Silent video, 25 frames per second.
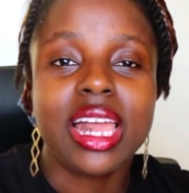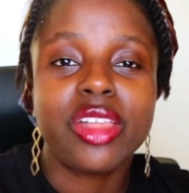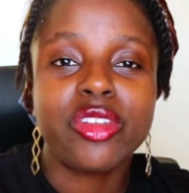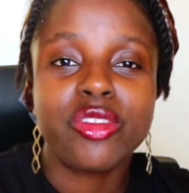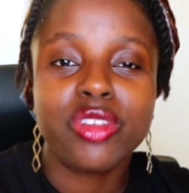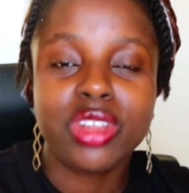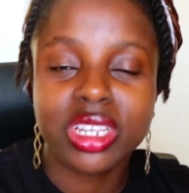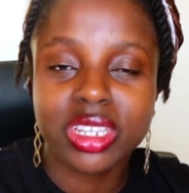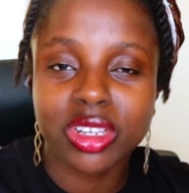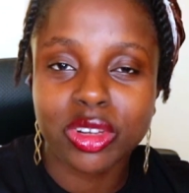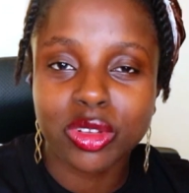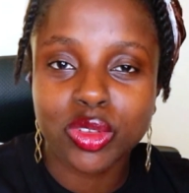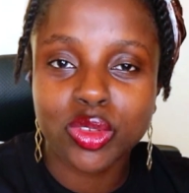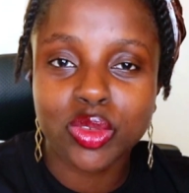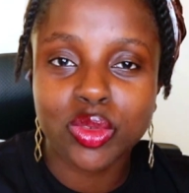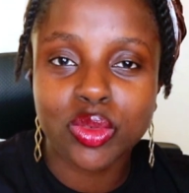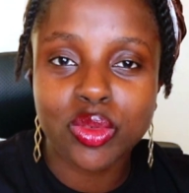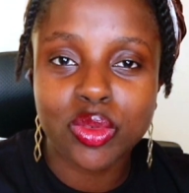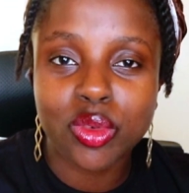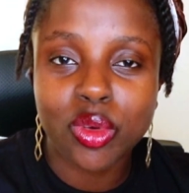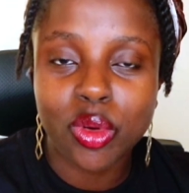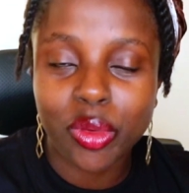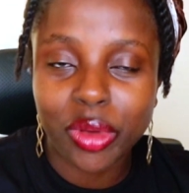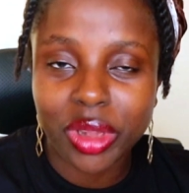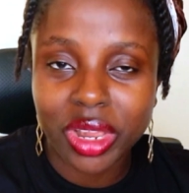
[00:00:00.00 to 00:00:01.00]
reach out
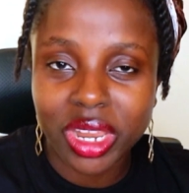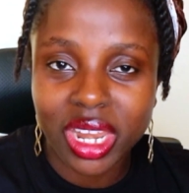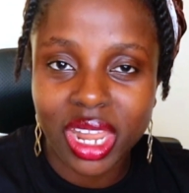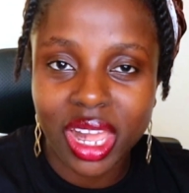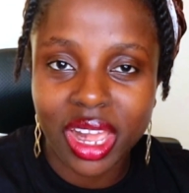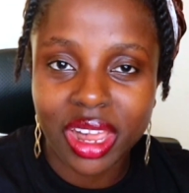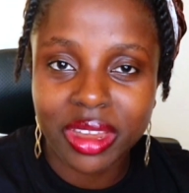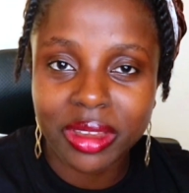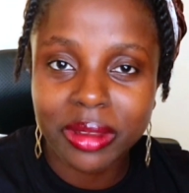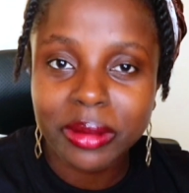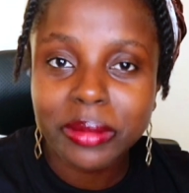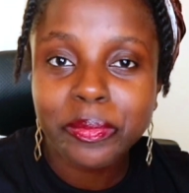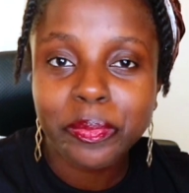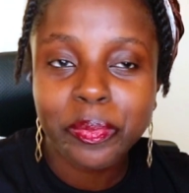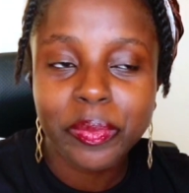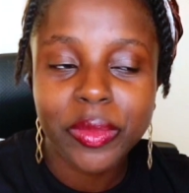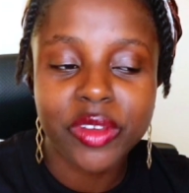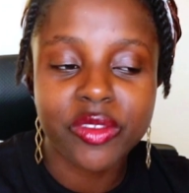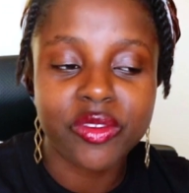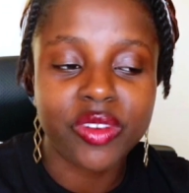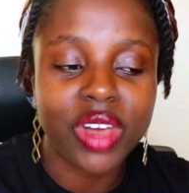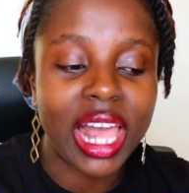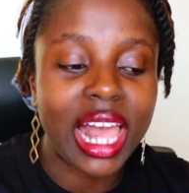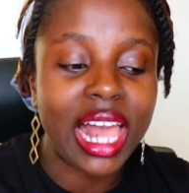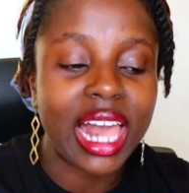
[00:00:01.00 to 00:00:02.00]
to ONR
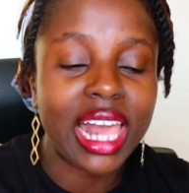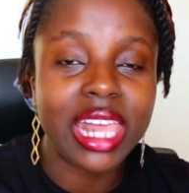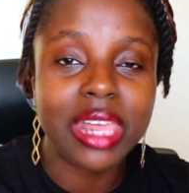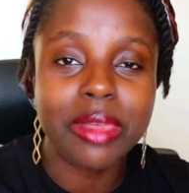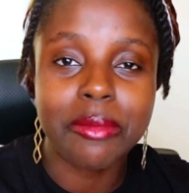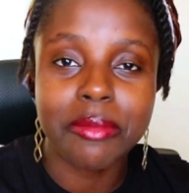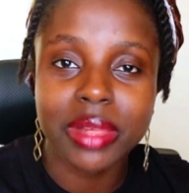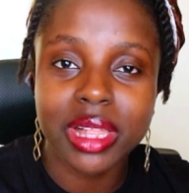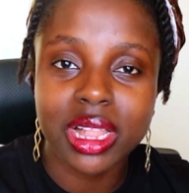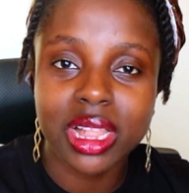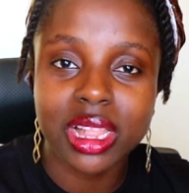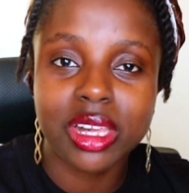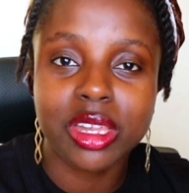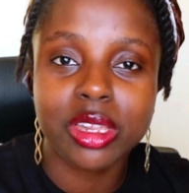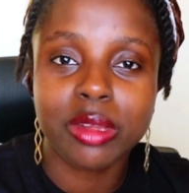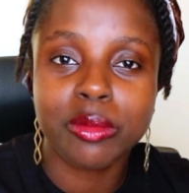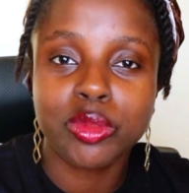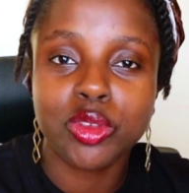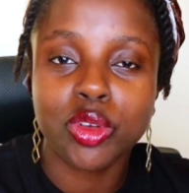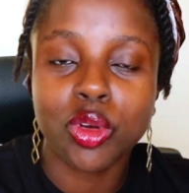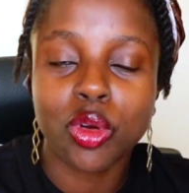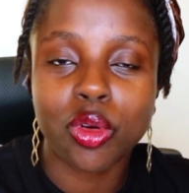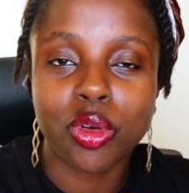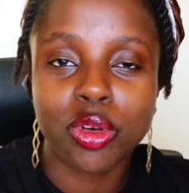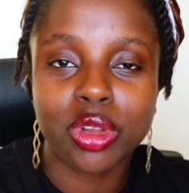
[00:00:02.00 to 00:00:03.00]
via email
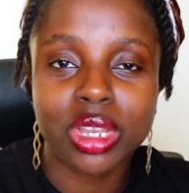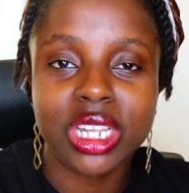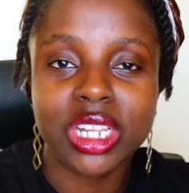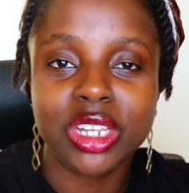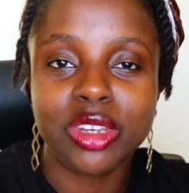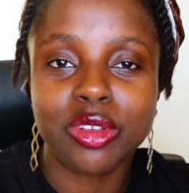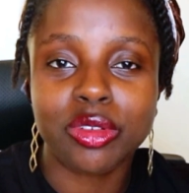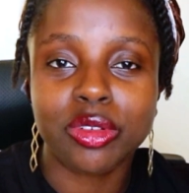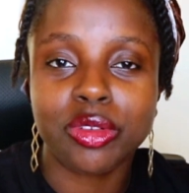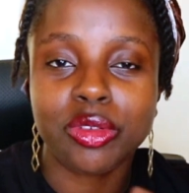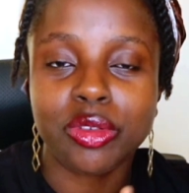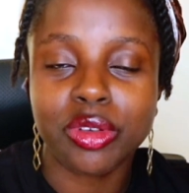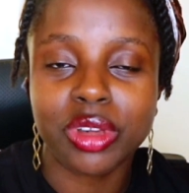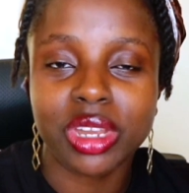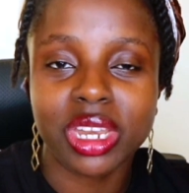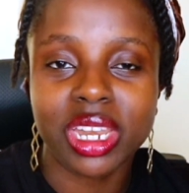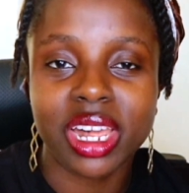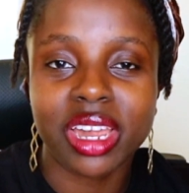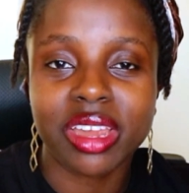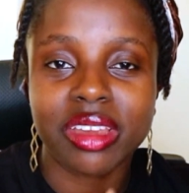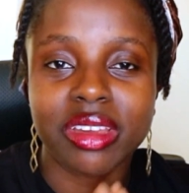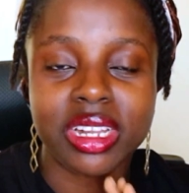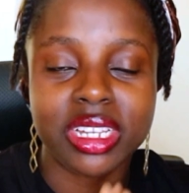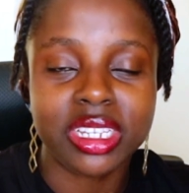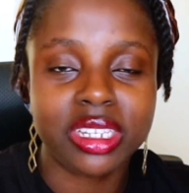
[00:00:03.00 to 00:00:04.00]

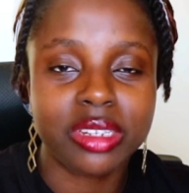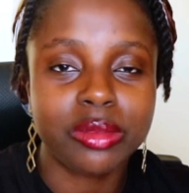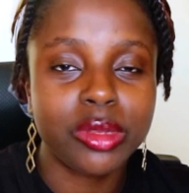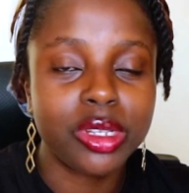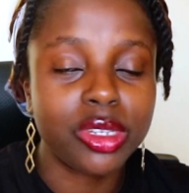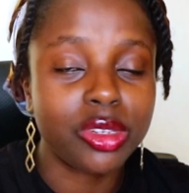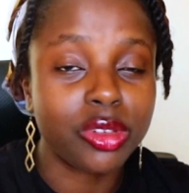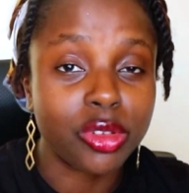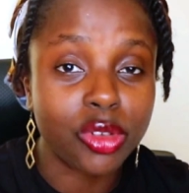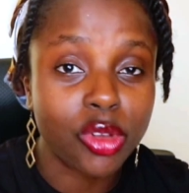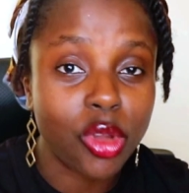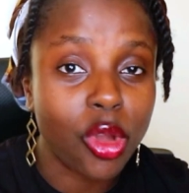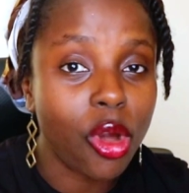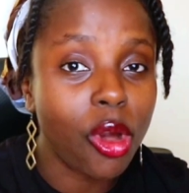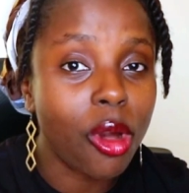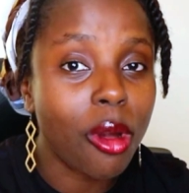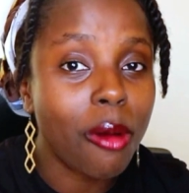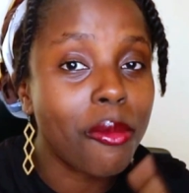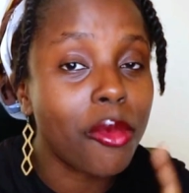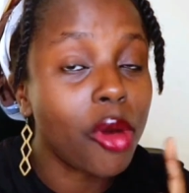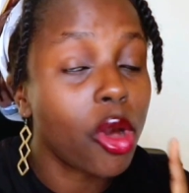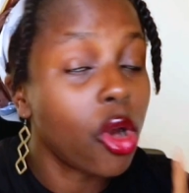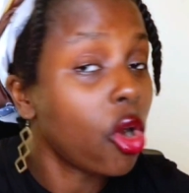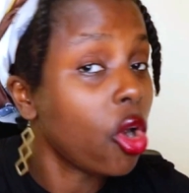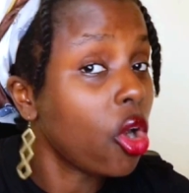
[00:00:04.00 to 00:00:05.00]
cryptoolly.onr@gmail.com,